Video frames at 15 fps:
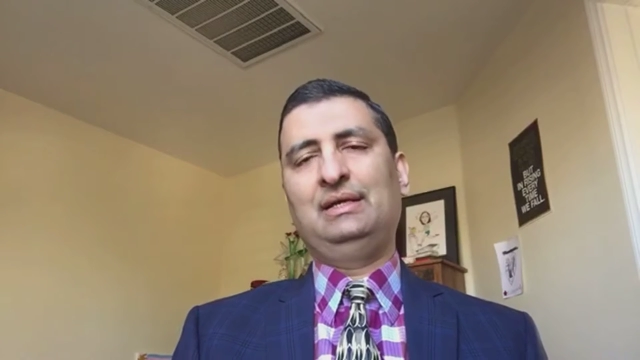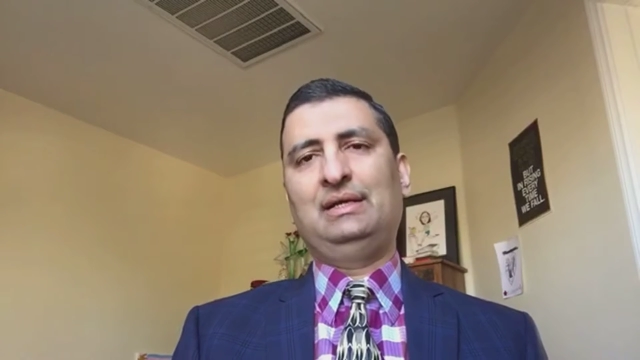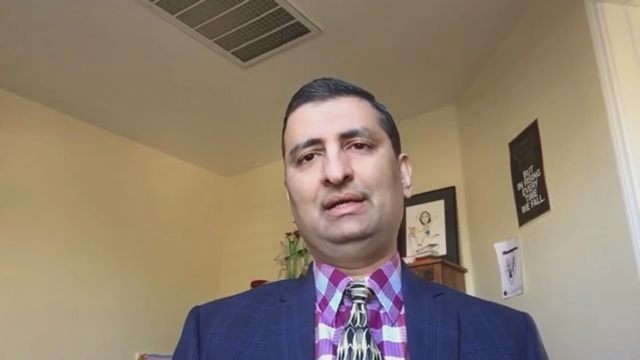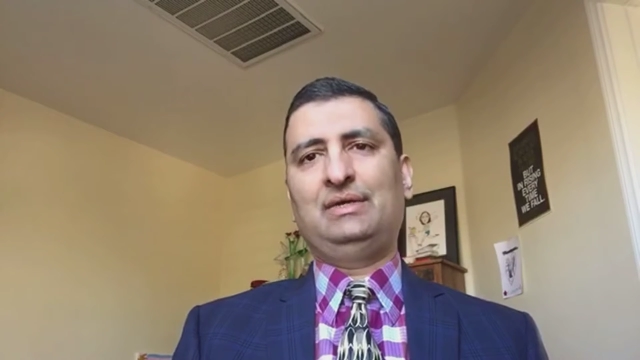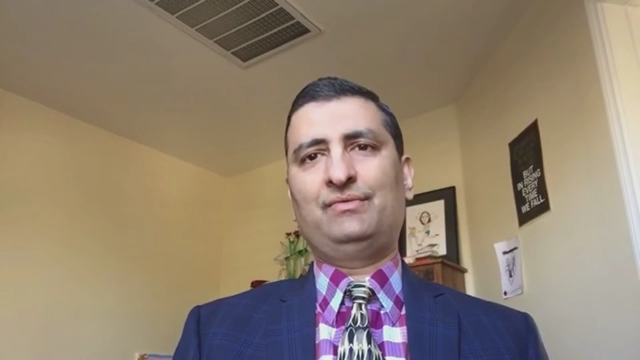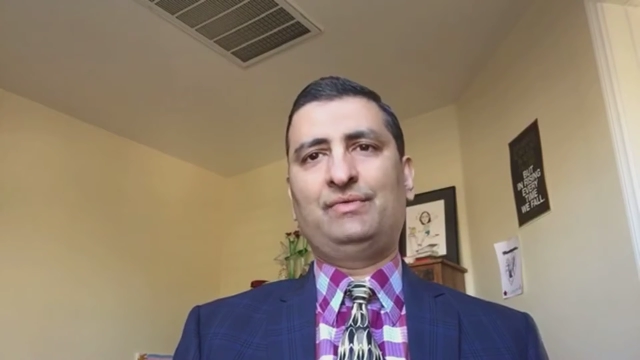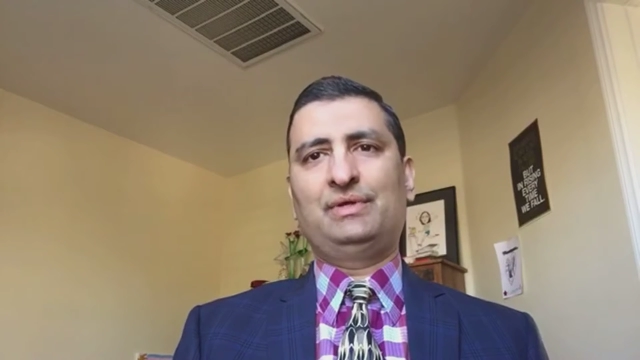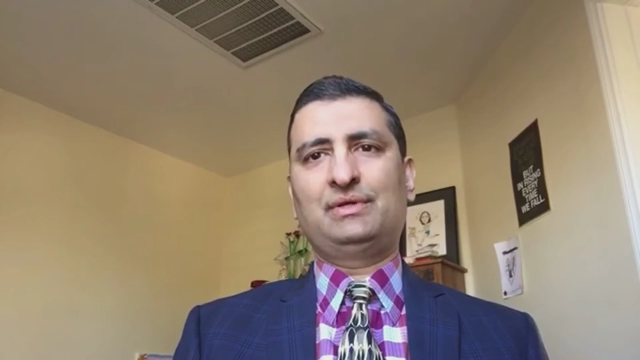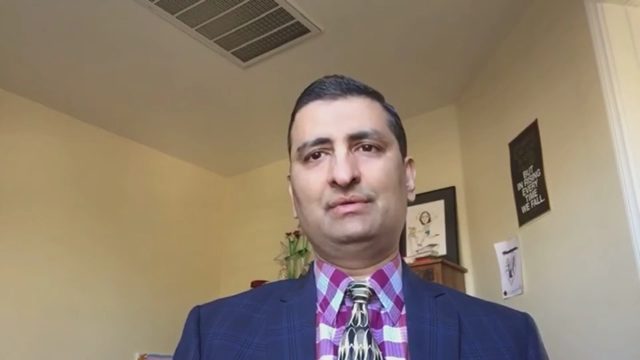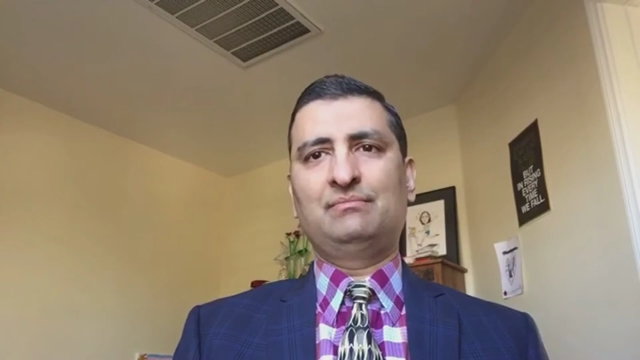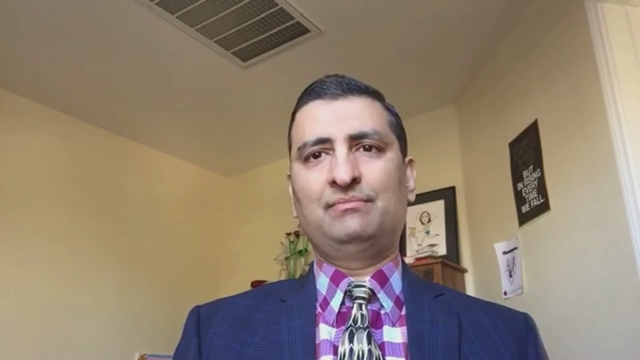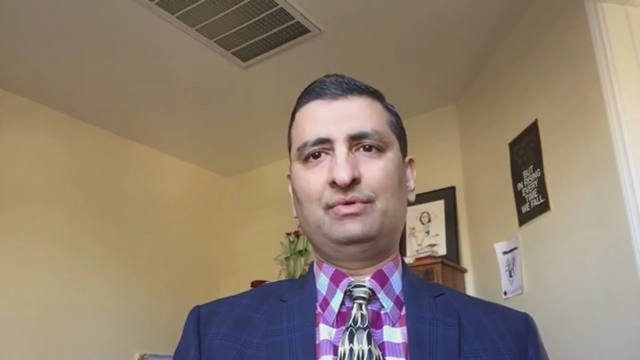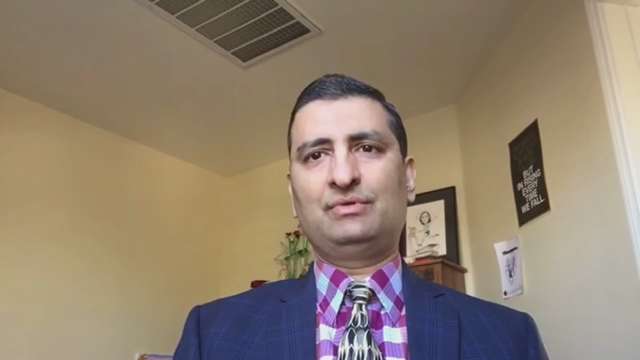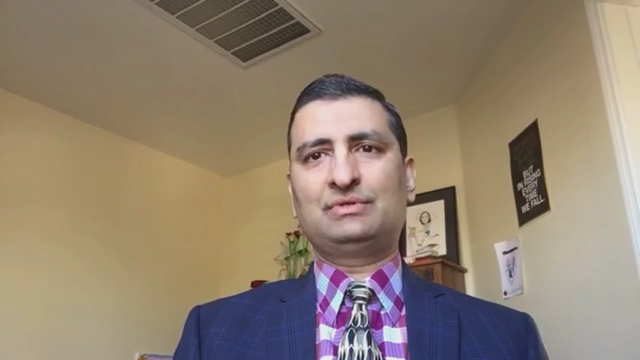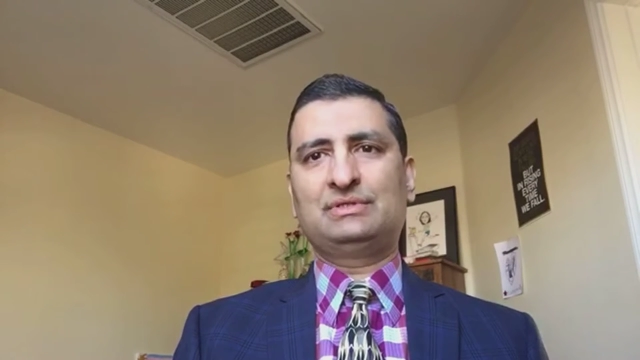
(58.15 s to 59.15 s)
have
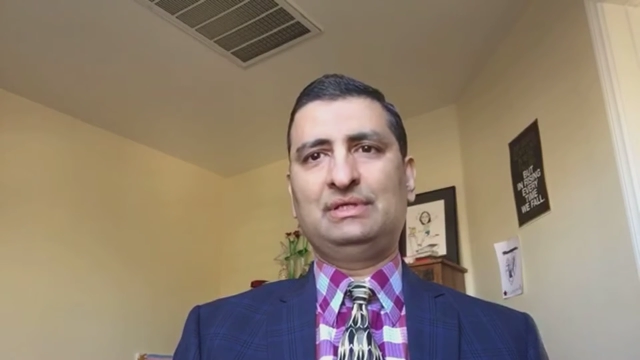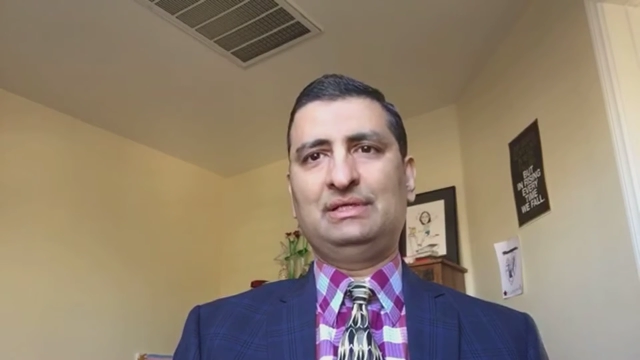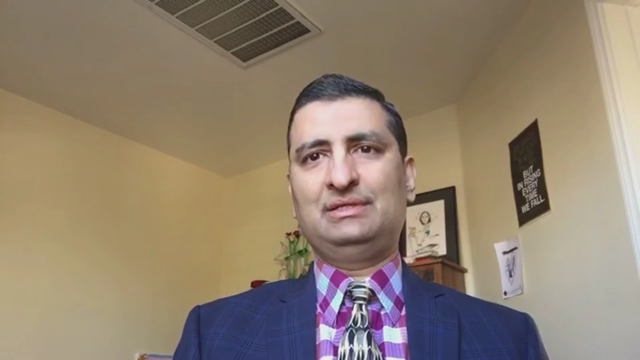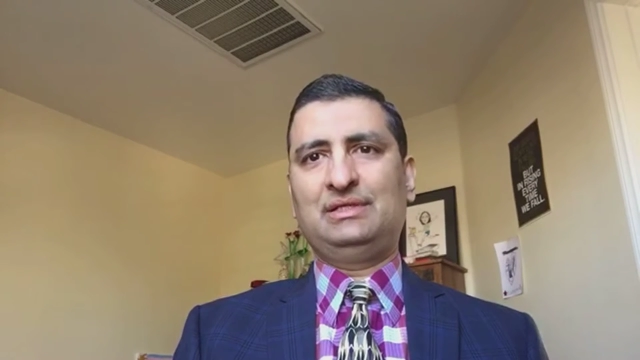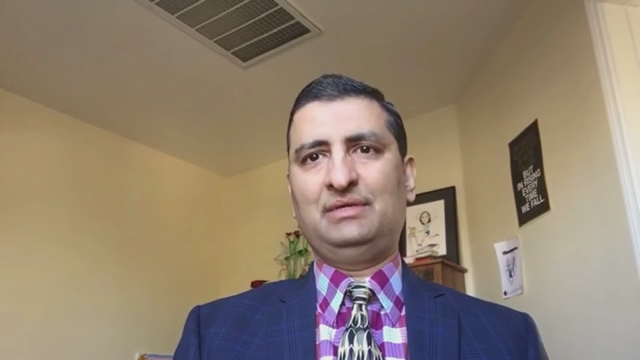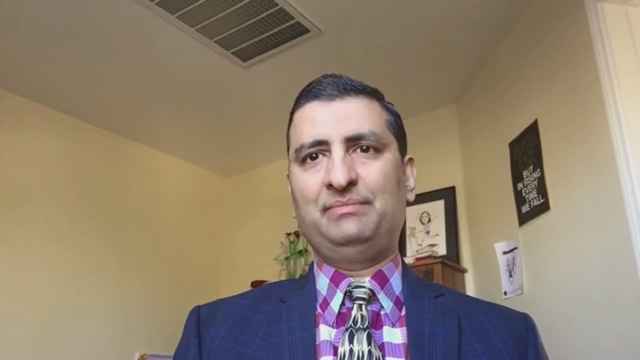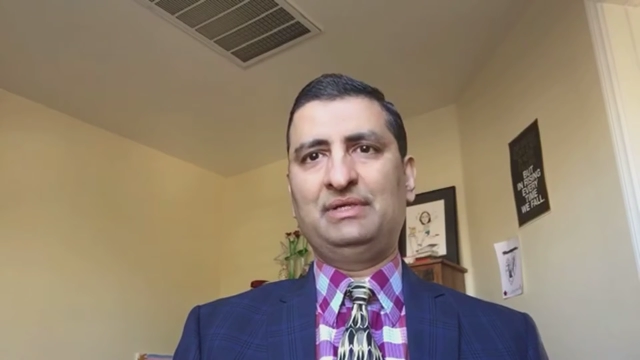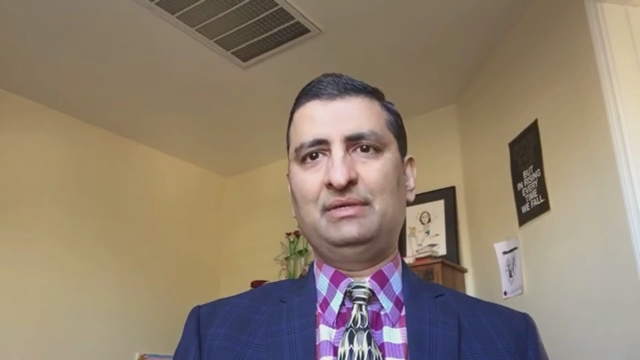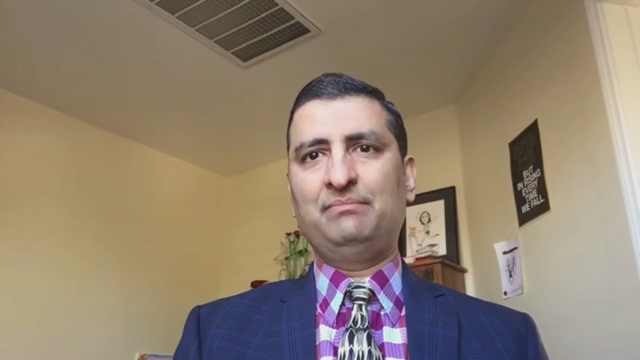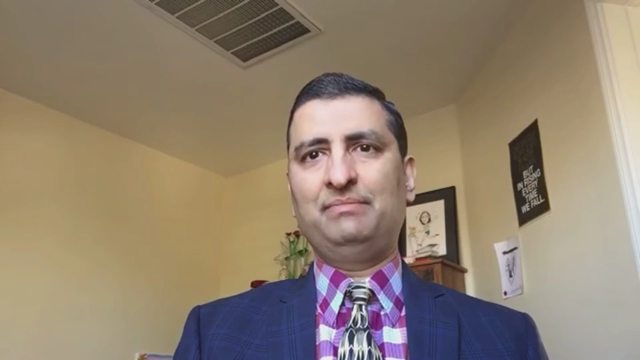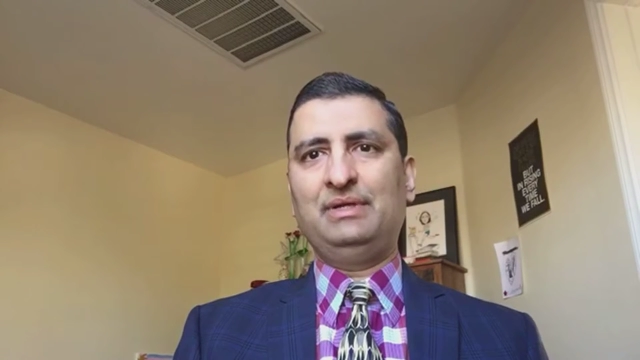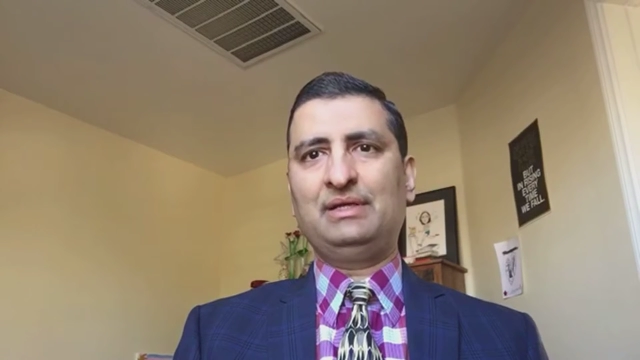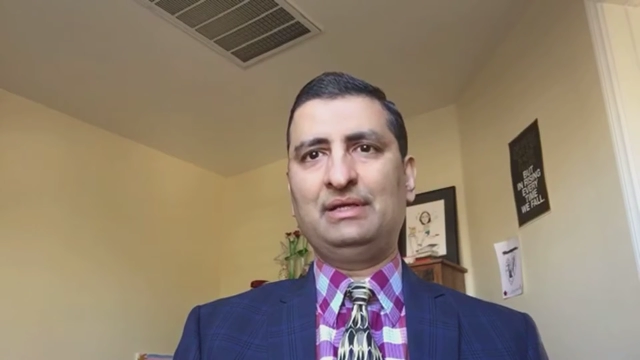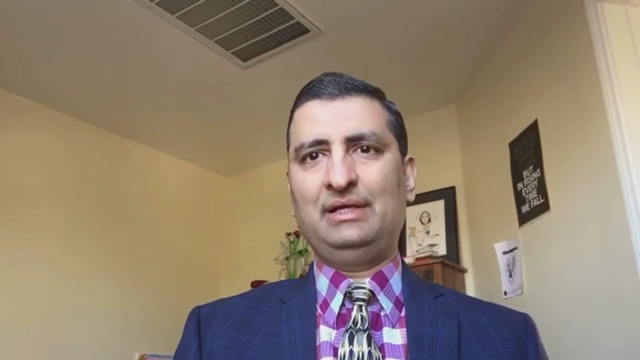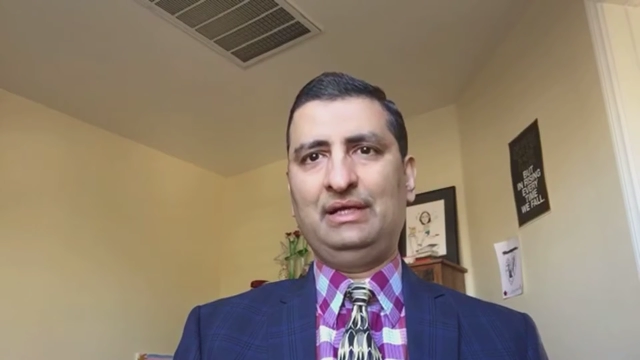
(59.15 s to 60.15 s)
written books, and they've been a
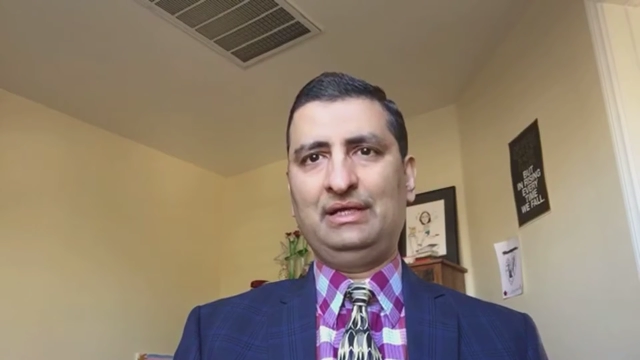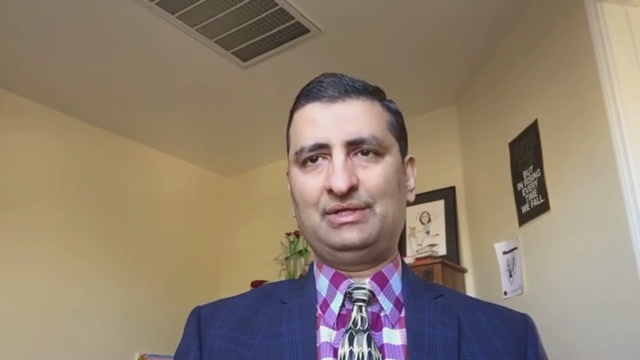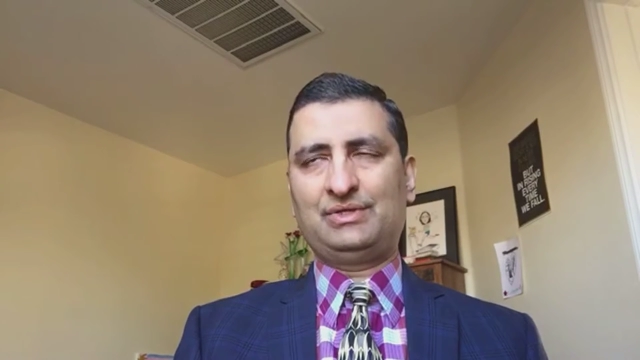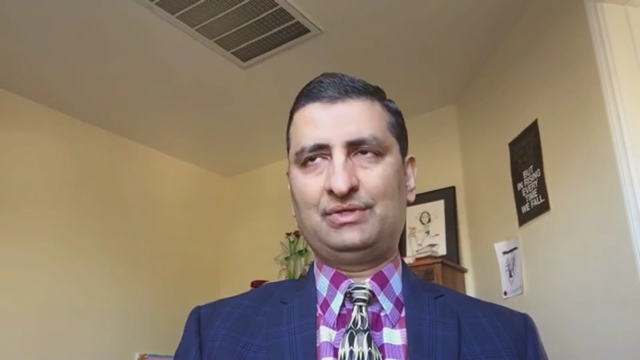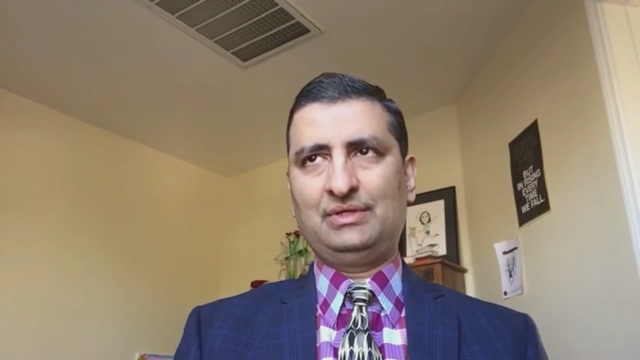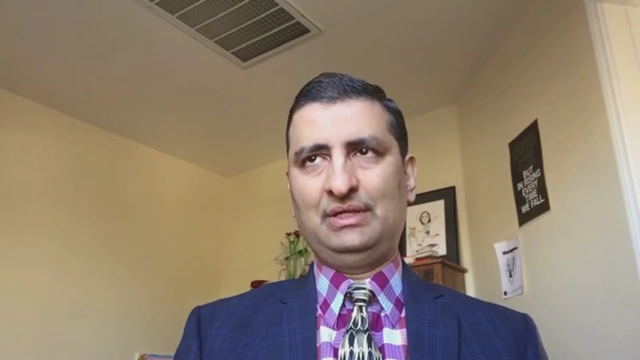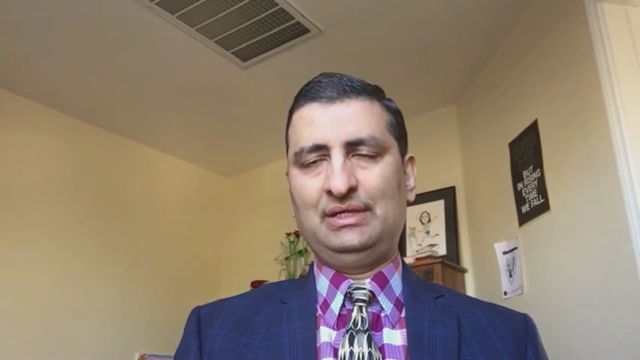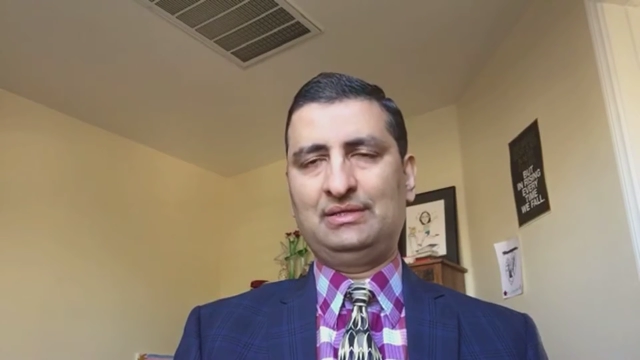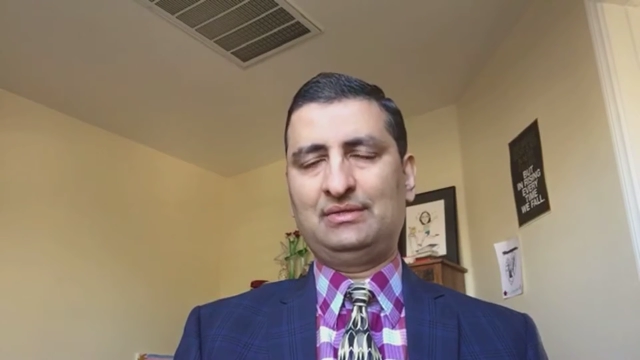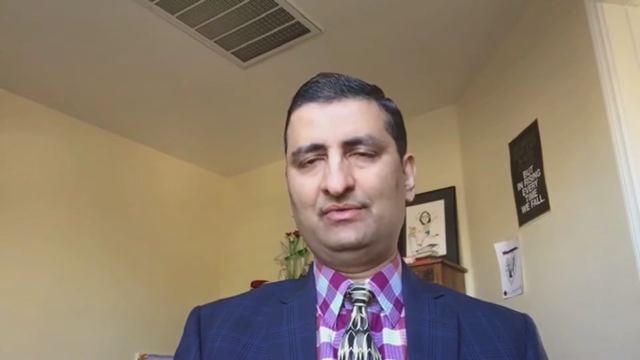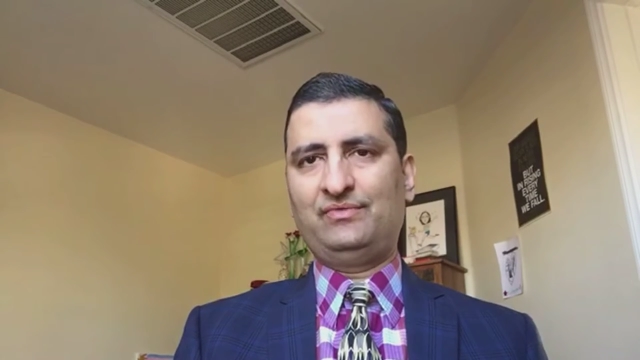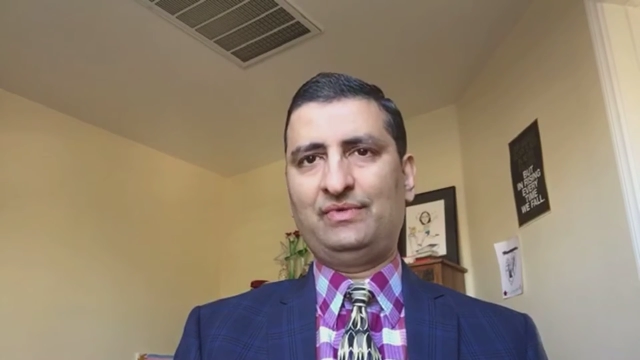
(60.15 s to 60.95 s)
big hit in the